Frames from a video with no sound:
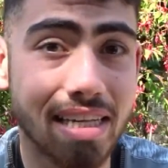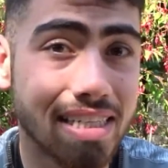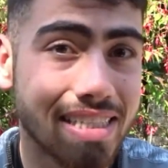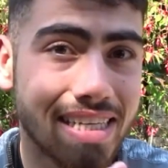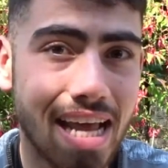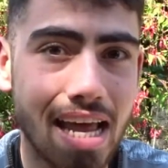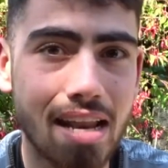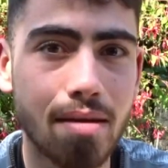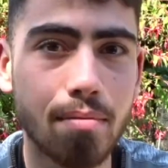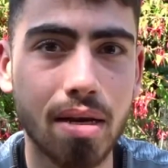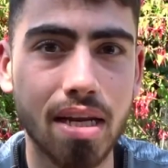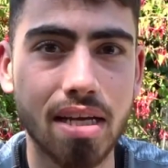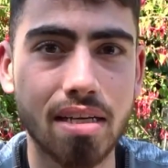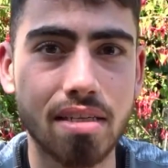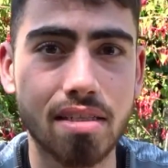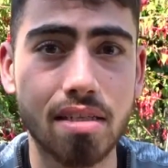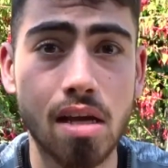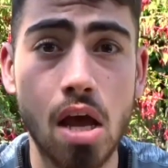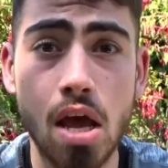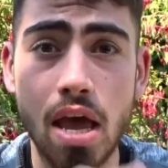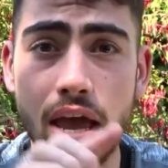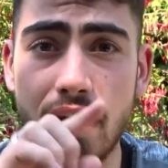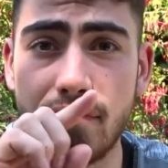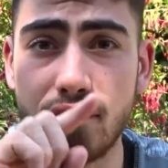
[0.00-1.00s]
10 minutes.
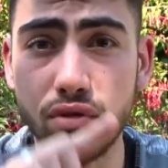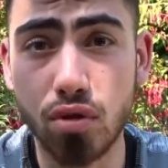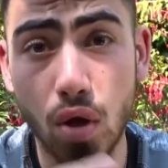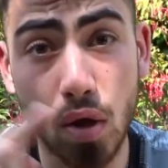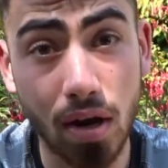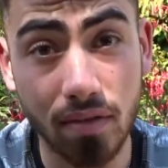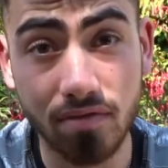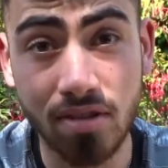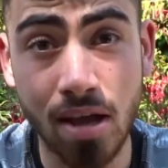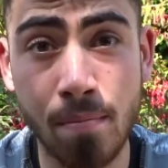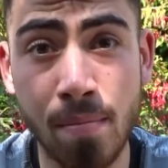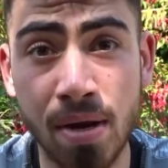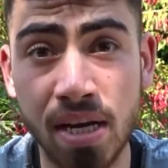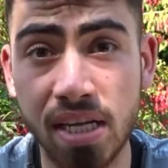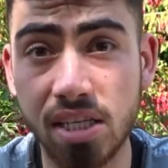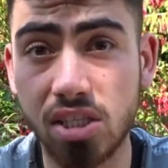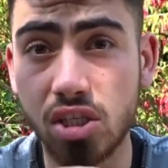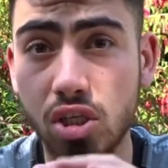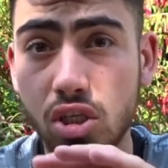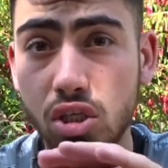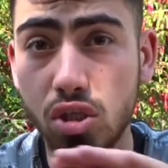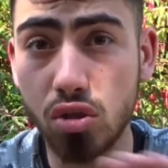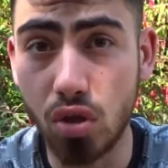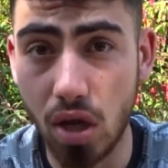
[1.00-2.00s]
If you don't have 10
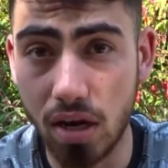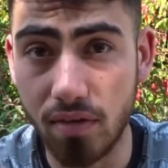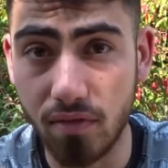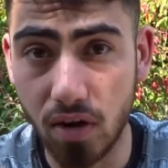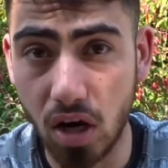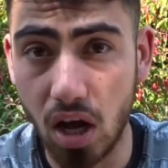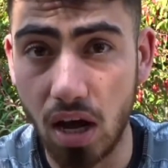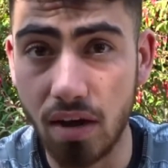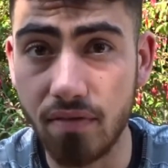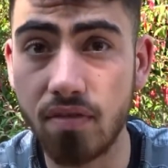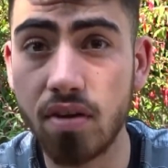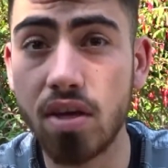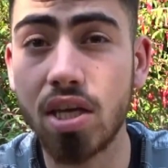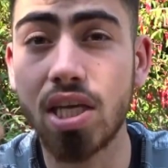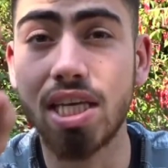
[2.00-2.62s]
minutes, you don't have a life.